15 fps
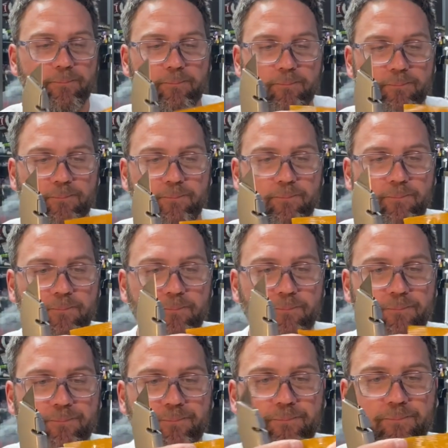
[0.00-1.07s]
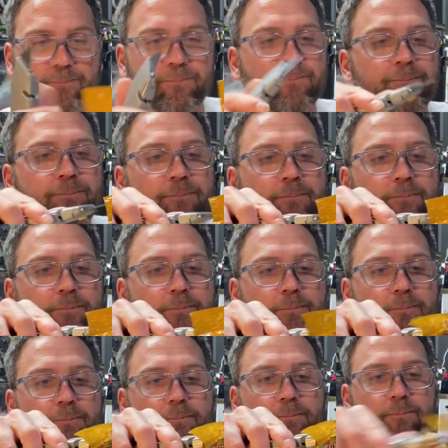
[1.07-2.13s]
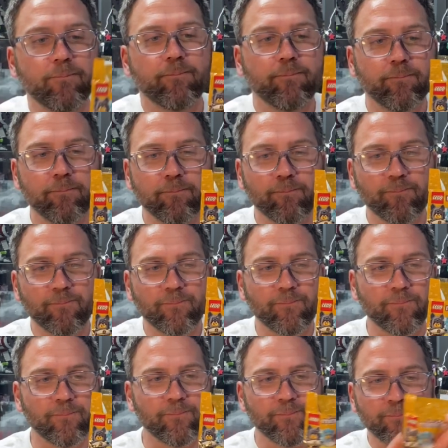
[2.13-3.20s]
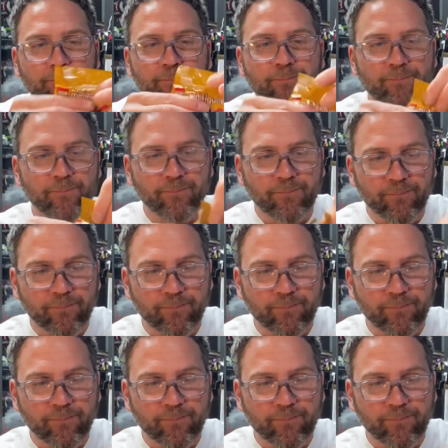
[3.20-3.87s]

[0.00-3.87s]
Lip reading: Nothing is said.